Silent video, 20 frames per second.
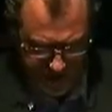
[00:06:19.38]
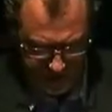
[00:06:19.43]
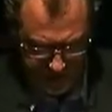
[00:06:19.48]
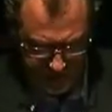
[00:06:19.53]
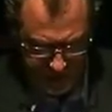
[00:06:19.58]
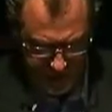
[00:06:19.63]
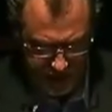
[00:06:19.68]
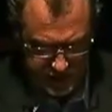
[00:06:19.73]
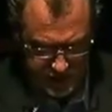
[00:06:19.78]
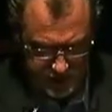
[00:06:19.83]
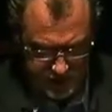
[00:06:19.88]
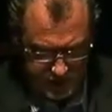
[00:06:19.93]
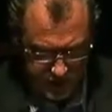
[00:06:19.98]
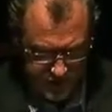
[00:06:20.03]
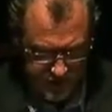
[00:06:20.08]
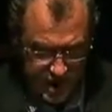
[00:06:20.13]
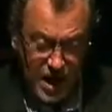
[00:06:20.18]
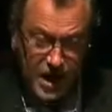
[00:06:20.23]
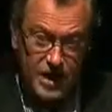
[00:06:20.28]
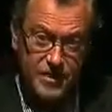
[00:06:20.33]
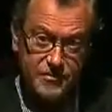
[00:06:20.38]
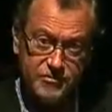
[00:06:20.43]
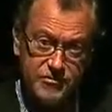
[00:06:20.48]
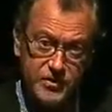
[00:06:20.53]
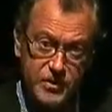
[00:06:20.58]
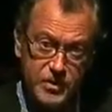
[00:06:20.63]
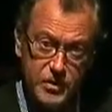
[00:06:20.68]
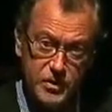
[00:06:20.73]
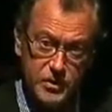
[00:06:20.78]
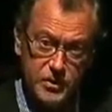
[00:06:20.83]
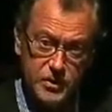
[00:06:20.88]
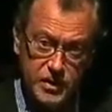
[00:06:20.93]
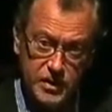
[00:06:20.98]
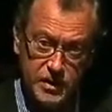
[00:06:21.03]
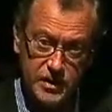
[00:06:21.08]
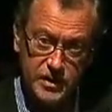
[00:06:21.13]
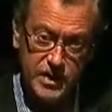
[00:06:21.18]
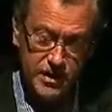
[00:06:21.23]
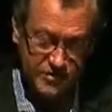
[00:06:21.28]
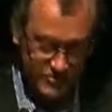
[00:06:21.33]
my sort of
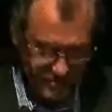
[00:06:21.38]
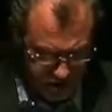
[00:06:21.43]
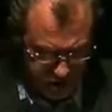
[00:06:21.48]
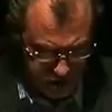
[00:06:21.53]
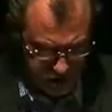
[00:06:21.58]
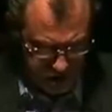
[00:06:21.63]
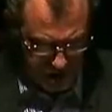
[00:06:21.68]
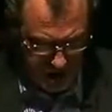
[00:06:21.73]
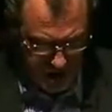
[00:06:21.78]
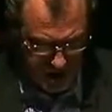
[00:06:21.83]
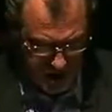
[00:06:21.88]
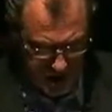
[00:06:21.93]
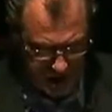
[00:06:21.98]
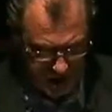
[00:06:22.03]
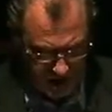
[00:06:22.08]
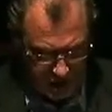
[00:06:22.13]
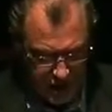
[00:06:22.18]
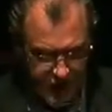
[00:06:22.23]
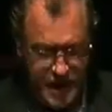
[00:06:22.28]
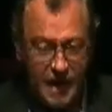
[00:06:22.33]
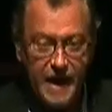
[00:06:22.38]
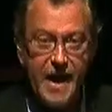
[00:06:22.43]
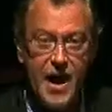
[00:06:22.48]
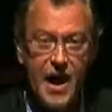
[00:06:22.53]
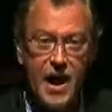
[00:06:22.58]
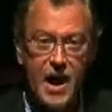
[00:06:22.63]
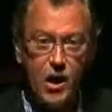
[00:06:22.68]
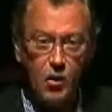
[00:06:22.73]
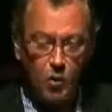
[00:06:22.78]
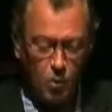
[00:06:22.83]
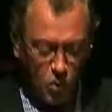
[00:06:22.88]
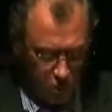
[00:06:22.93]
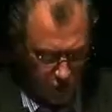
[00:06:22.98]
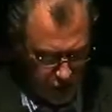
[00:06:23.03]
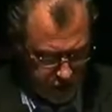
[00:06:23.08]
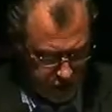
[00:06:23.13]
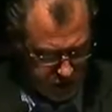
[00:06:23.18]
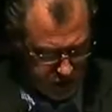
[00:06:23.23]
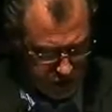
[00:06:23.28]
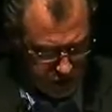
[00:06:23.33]
highfalutin definition here, a war
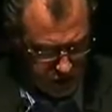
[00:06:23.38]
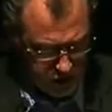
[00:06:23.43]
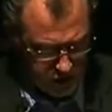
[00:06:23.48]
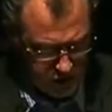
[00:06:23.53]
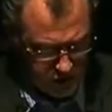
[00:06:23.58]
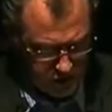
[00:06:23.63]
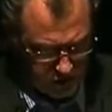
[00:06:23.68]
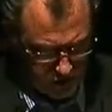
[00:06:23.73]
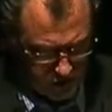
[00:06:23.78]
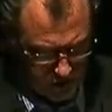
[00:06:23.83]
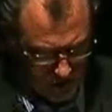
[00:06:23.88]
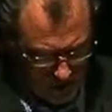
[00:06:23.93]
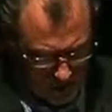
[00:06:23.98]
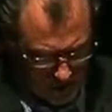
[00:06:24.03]
addiction or an